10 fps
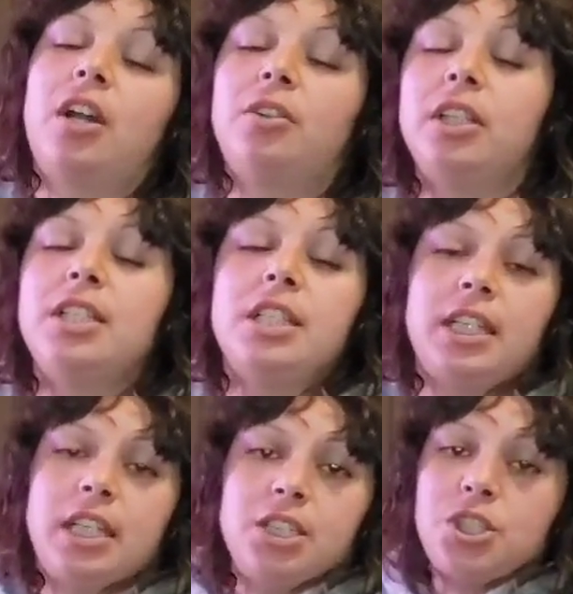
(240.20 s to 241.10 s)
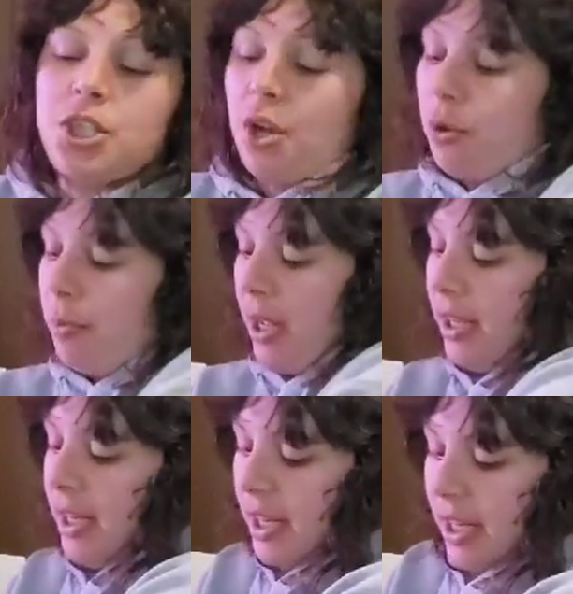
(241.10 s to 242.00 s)
not only to the Giz Show,
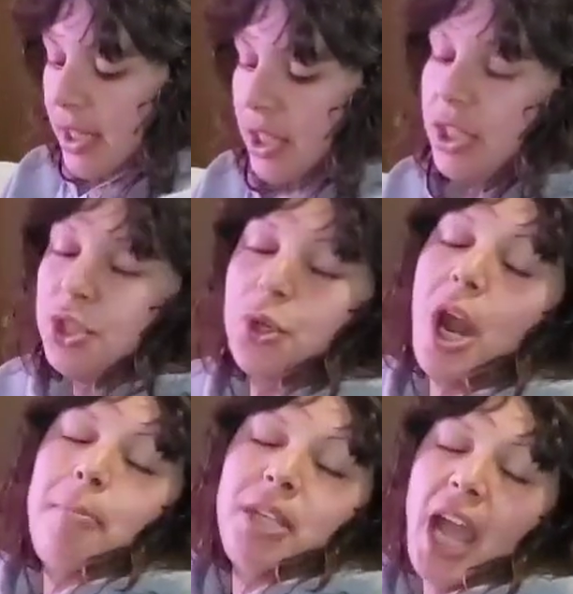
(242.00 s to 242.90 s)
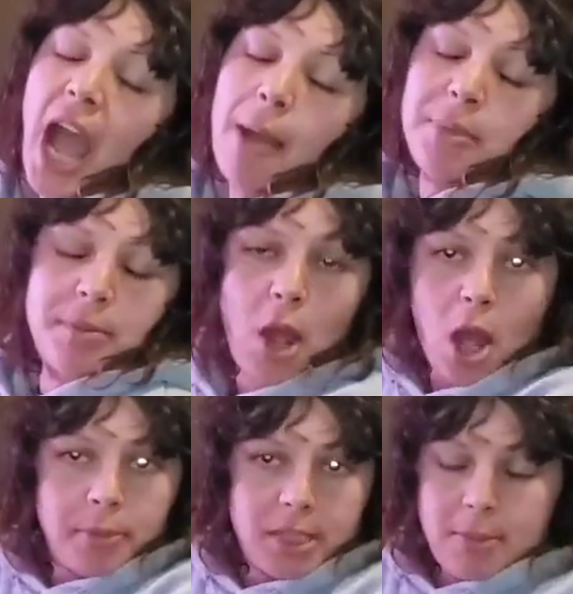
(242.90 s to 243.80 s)
but to the Scrappy Happy
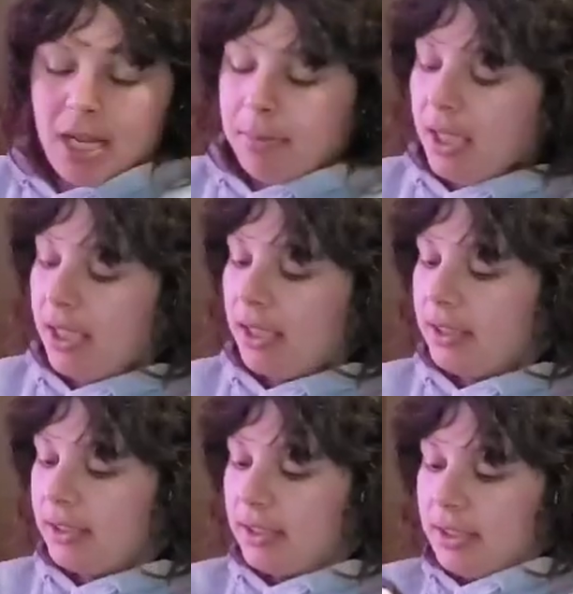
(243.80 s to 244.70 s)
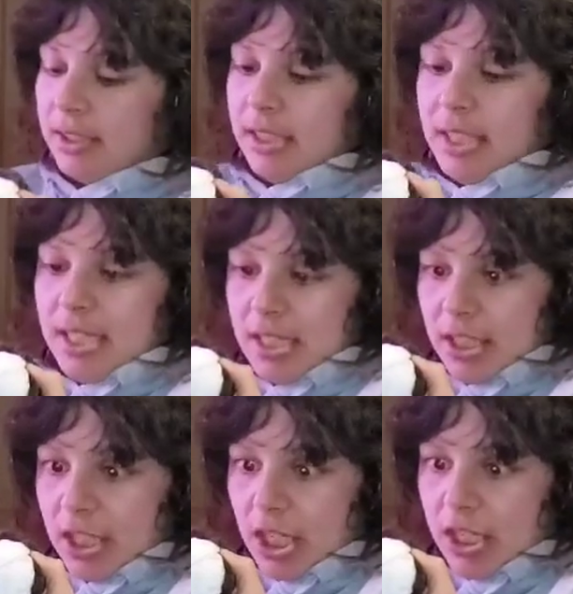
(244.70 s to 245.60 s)
Mommy maybe.
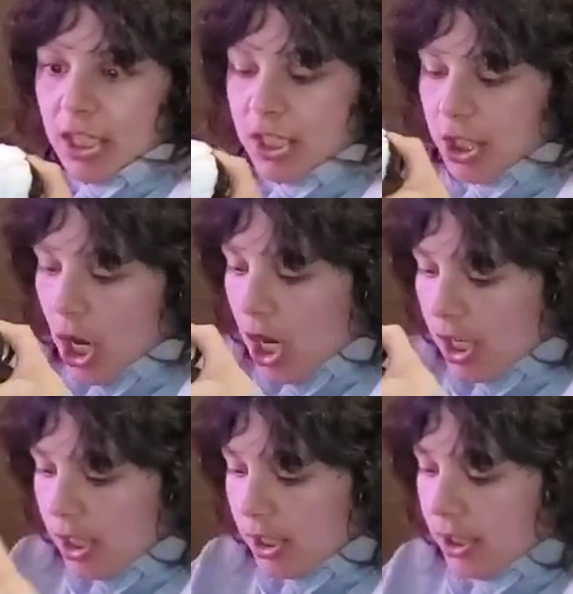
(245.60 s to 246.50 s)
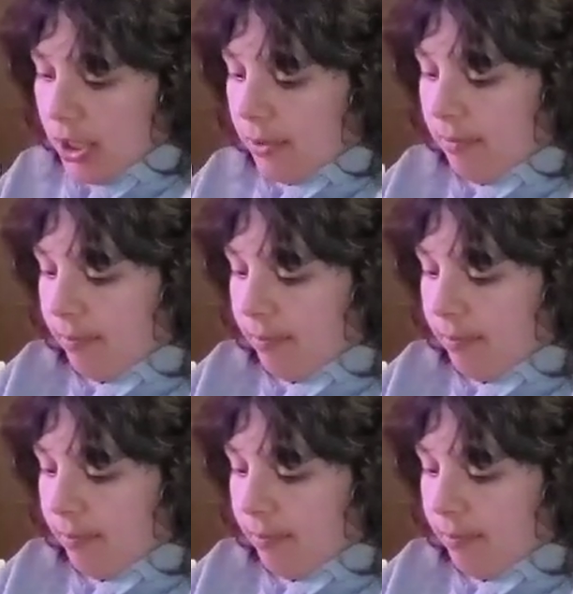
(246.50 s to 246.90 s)
Look at all this yarn.